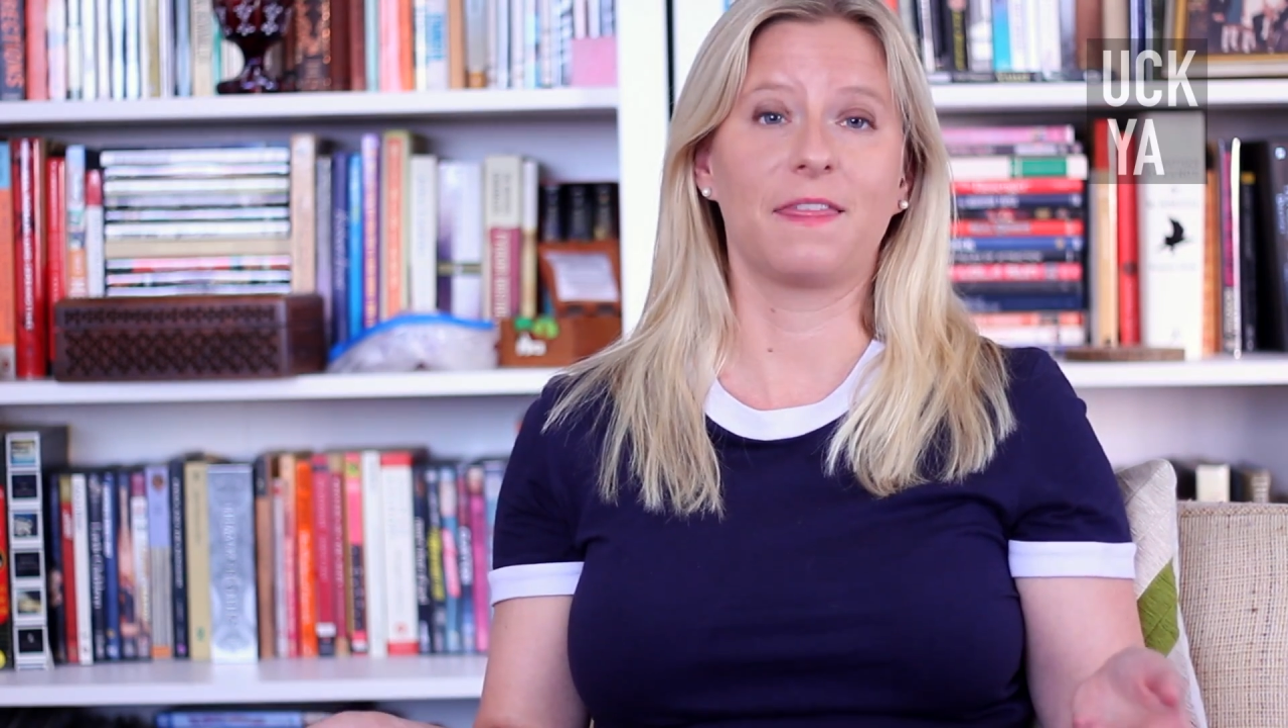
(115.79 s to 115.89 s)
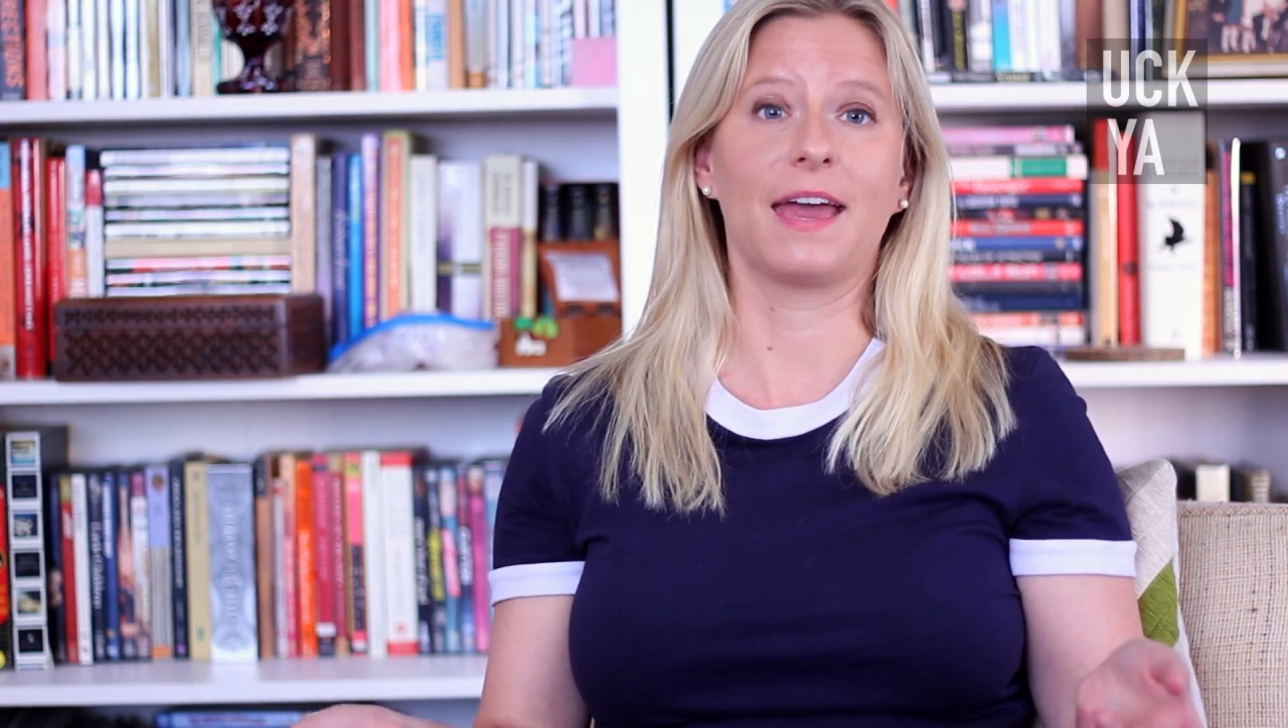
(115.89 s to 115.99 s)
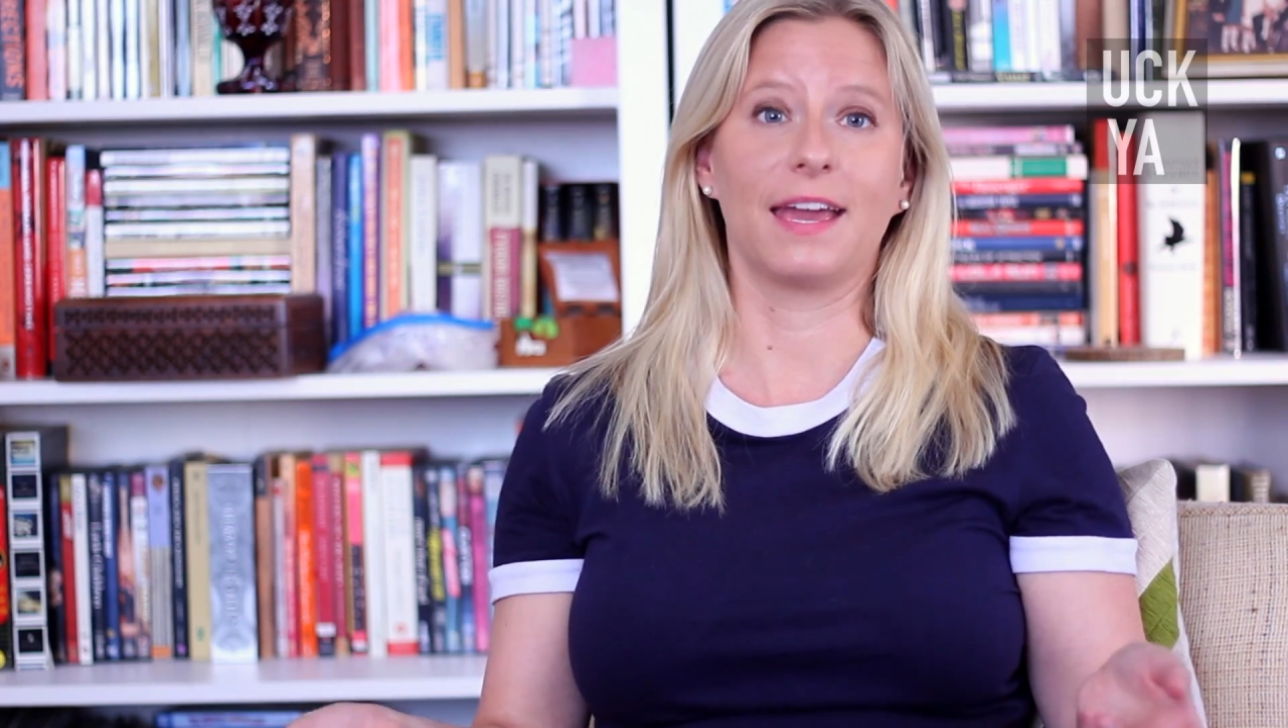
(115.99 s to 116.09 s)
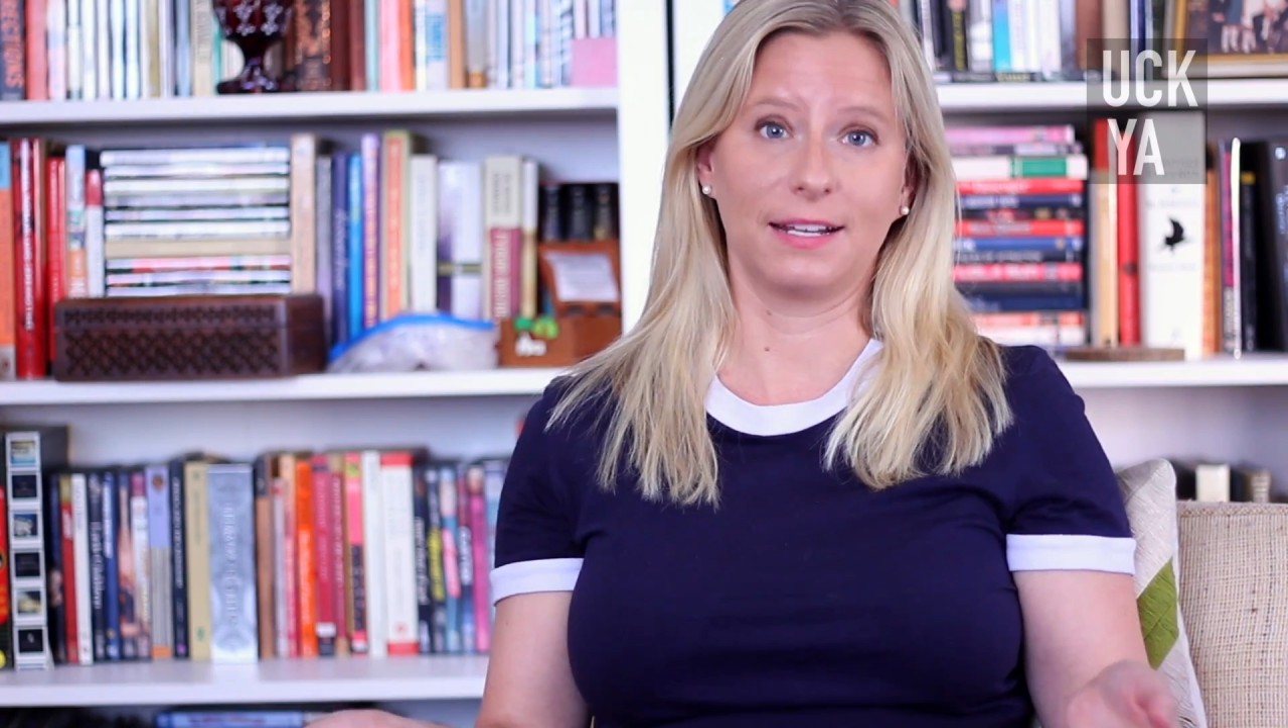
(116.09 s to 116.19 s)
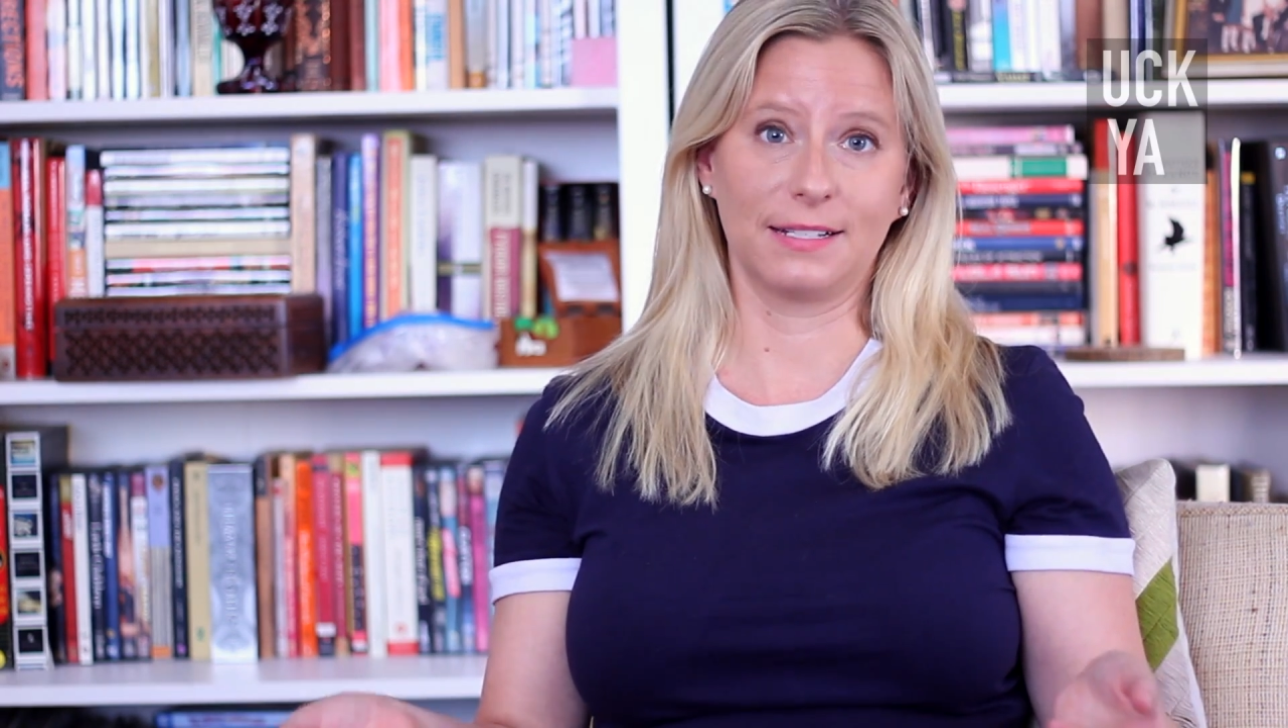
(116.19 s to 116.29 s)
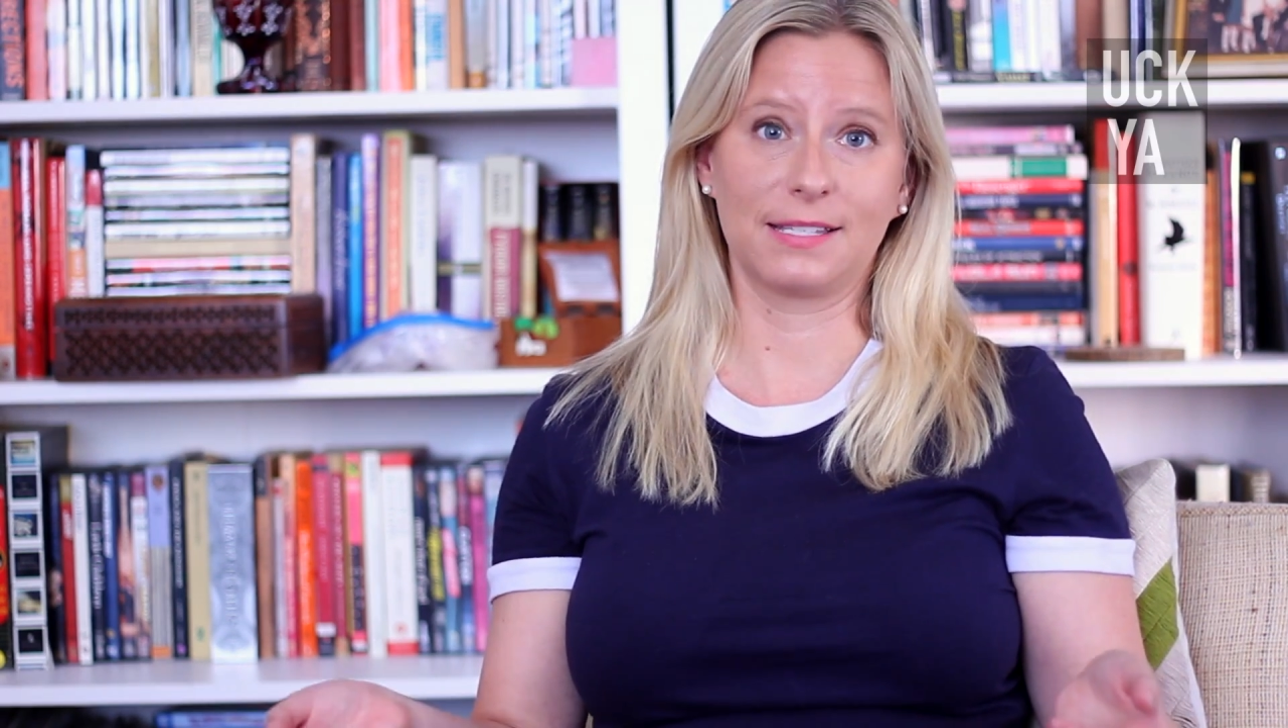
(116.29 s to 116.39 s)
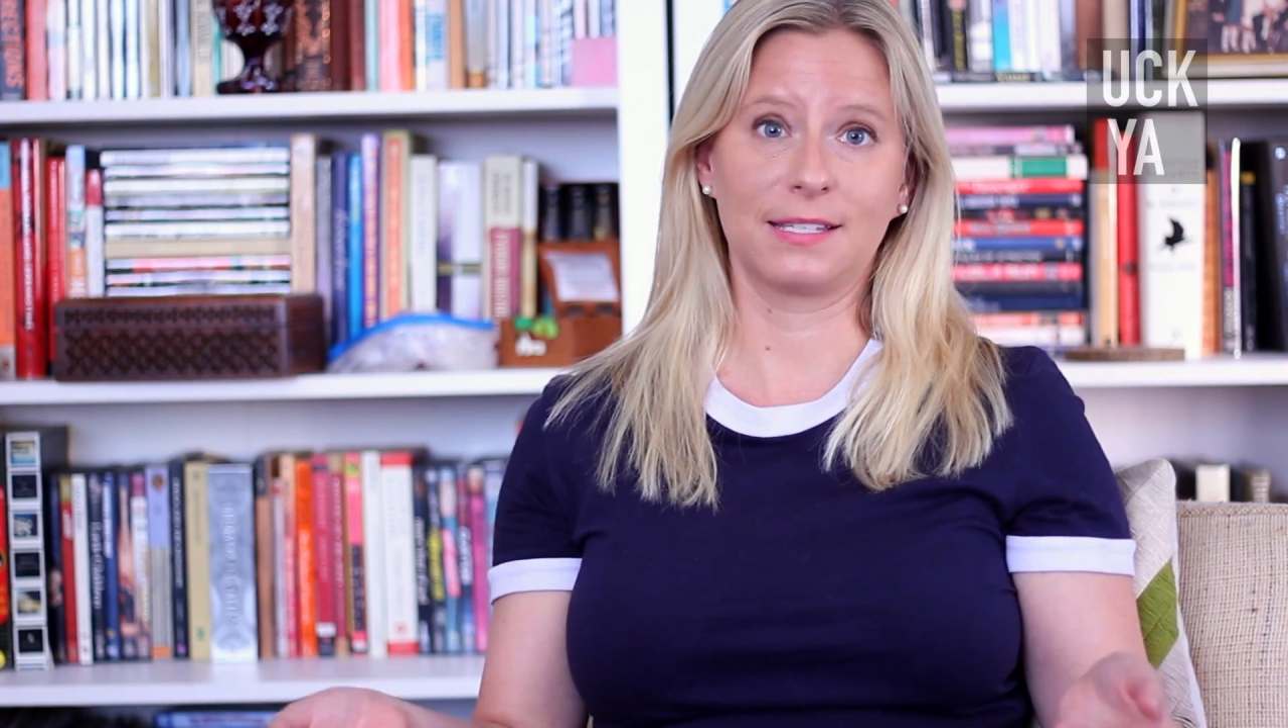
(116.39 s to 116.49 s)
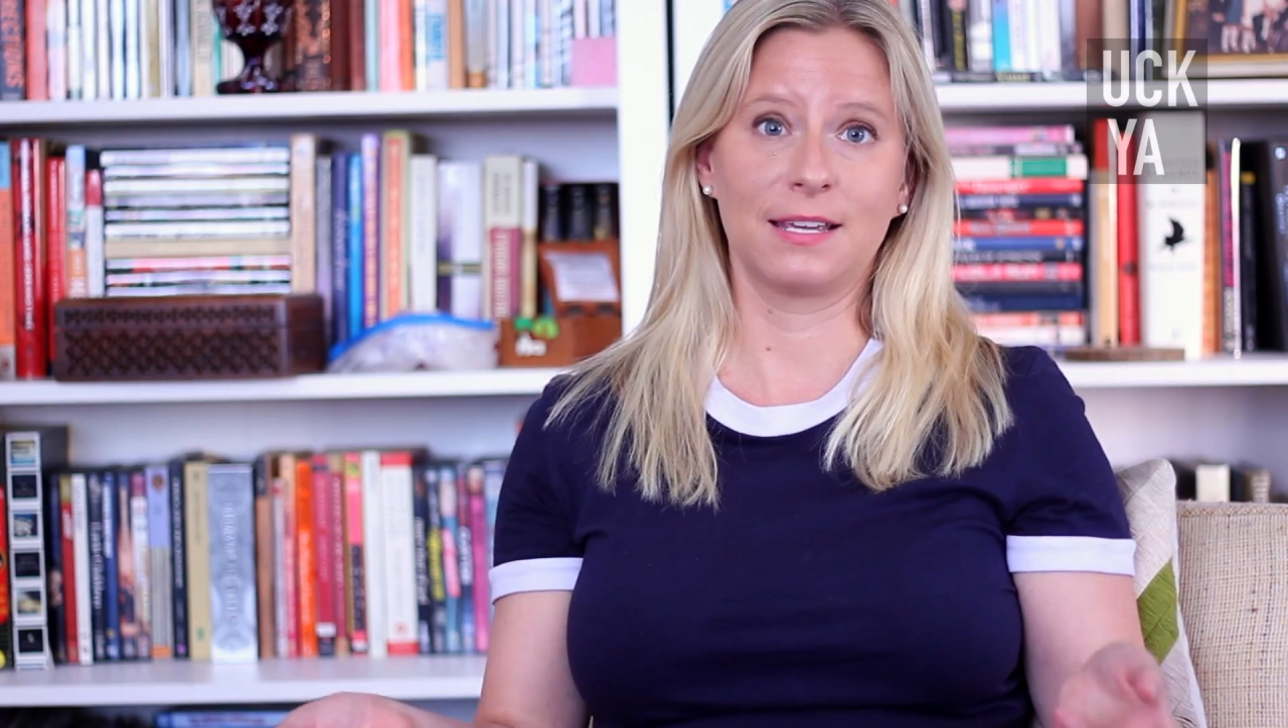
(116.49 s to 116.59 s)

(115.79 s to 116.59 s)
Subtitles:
things.